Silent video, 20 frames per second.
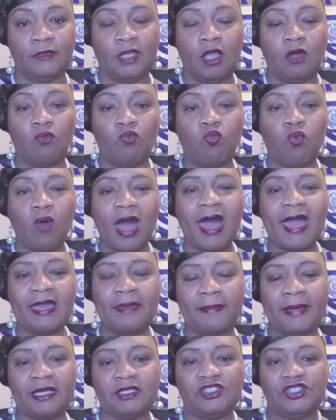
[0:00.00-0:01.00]
Why
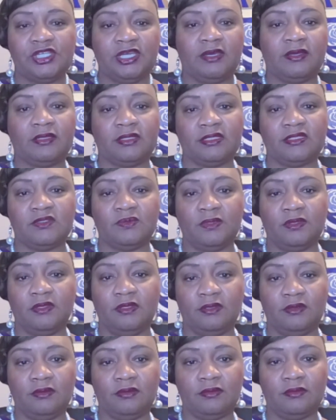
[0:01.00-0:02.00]
am I sharing this with
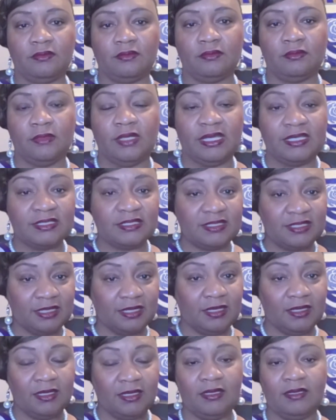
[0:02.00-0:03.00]
you?
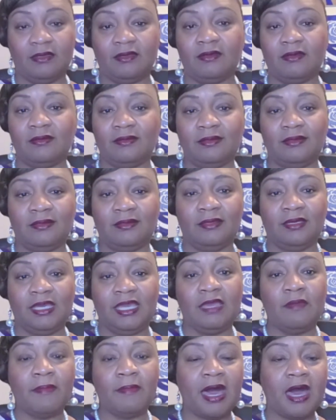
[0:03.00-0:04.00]
Sitting here
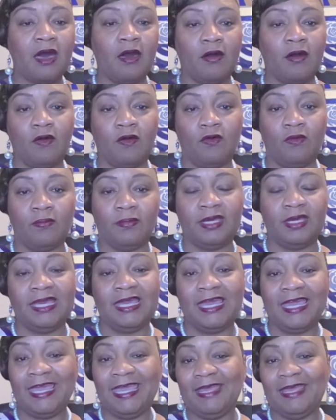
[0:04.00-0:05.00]
in my home,
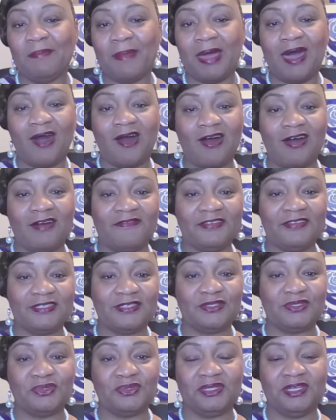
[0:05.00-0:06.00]
in my office
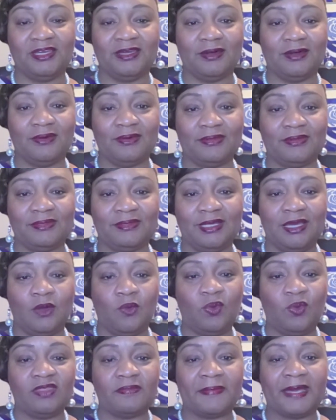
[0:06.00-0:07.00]
studio
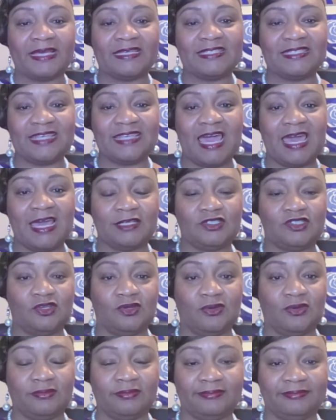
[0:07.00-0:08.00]
with my sash on.